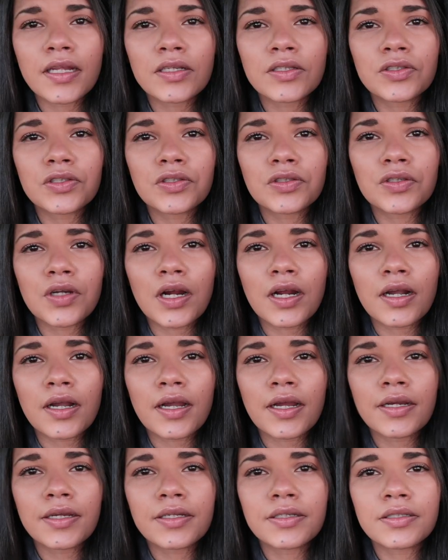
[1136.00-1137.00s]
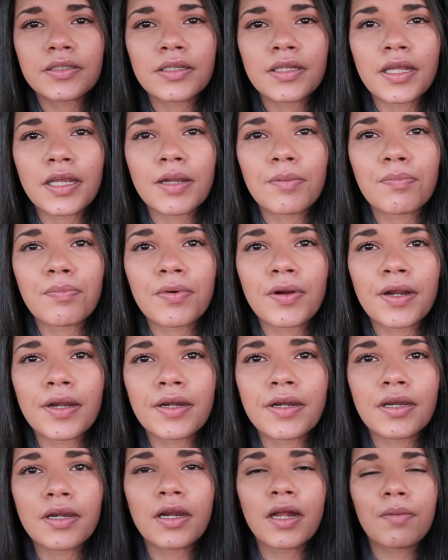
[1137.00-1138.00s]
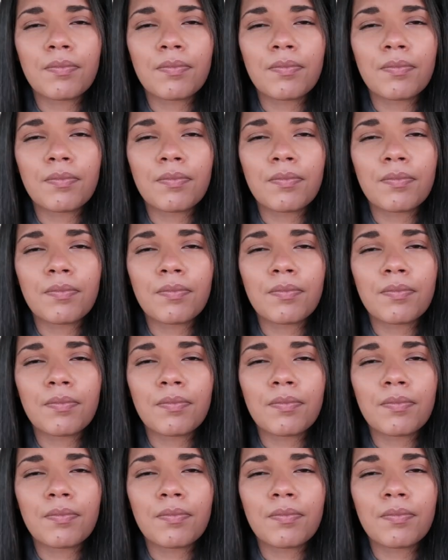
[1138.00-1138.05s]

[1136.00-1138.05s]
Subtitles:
that's too dark. I need to like brighten it